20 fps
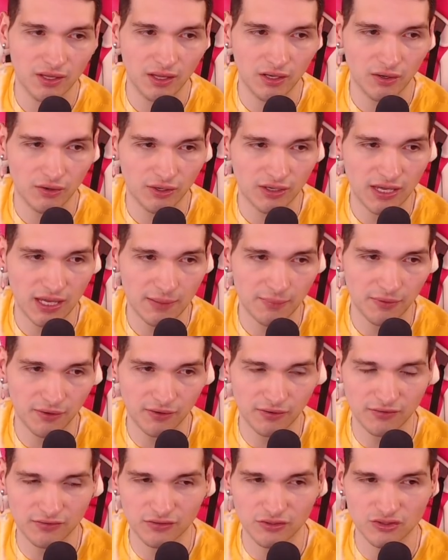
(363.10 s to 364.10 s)
and her camp are
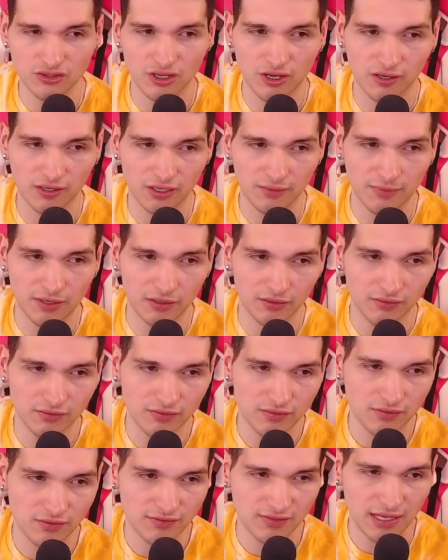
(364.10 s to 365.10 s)
going to start talking about
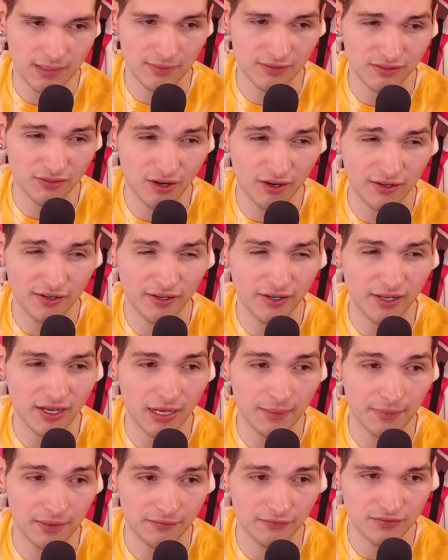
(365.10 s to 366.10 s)
Sam Asghari are
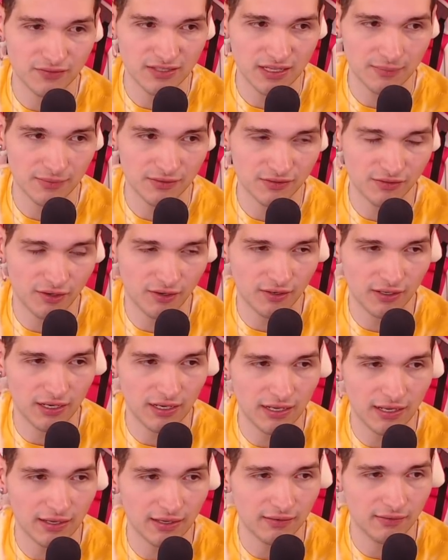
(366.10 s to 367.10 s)
coming for Sam Asghari
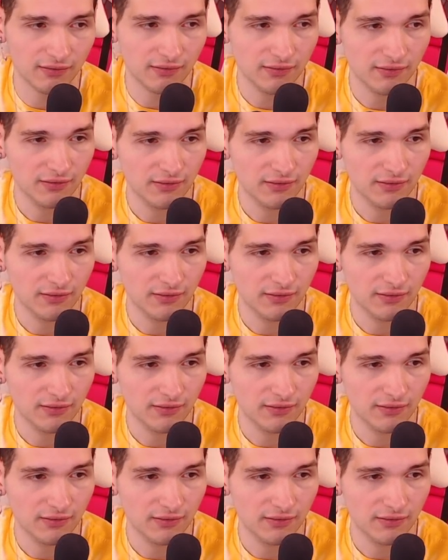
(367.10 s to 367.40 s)
again.